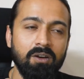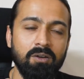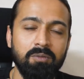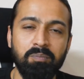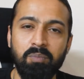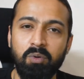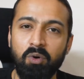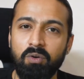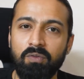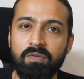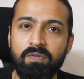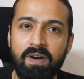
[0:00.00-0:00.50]

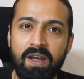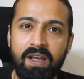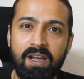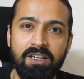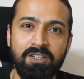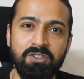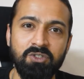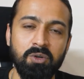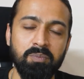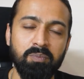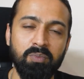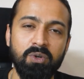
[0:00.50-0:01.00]

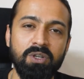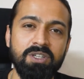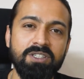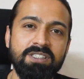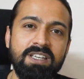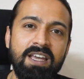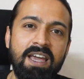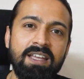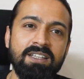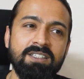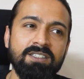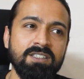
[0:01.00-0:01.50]
profiles or
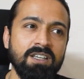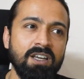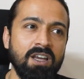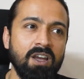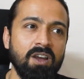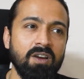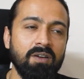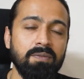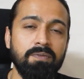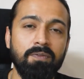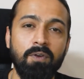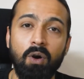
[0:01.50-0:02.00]
presets
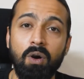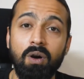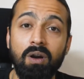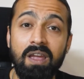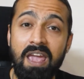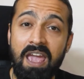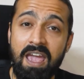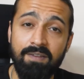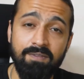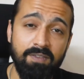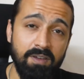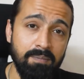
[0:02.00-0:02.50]
for
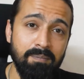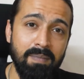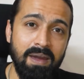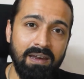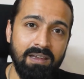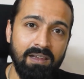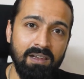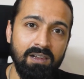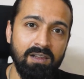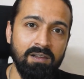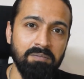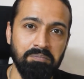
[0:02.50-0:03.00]
heavy
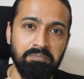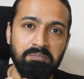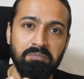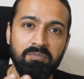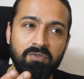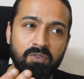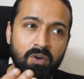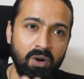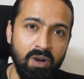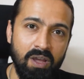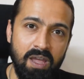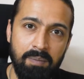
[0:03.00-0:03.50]
metal,
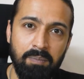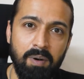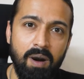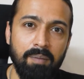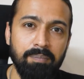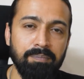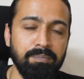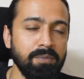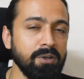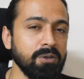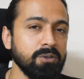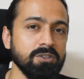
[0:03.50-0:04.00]
for
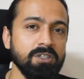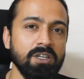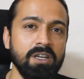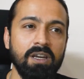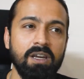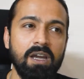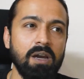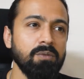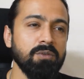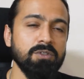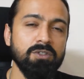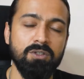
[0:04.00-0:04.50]
hip-hop
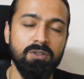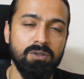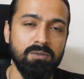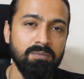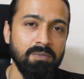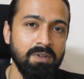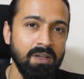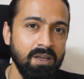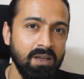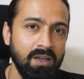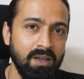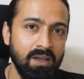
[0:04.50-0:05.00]
music, I was
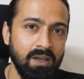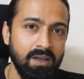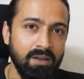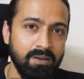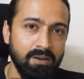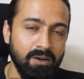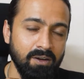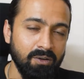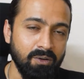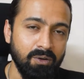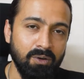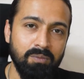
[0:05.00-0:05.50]

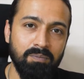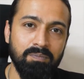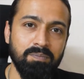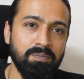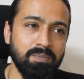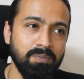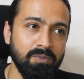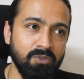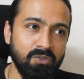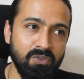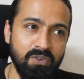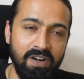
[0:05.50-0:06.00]

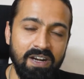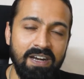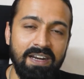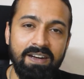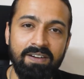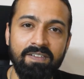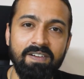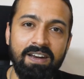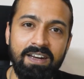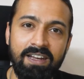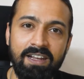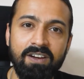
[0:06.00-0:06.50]

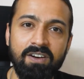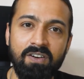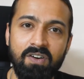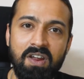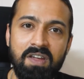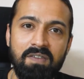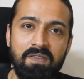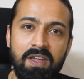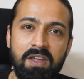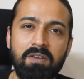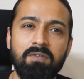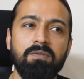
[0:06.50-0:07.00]
really
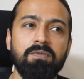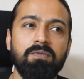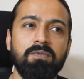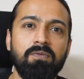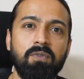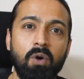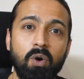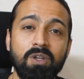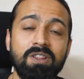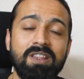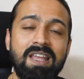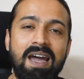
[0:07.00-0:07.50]
craving
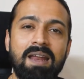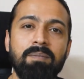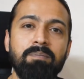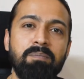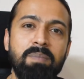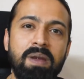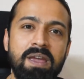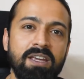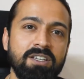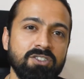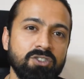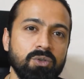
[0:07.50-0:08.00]
for that
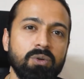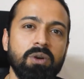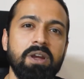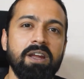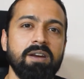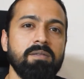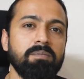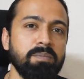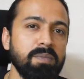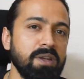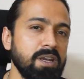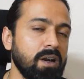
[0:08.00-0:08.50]
bass to
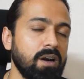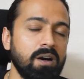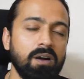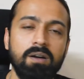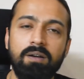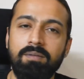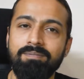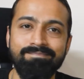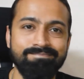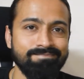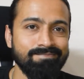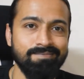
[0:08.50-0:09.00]
hit me hard.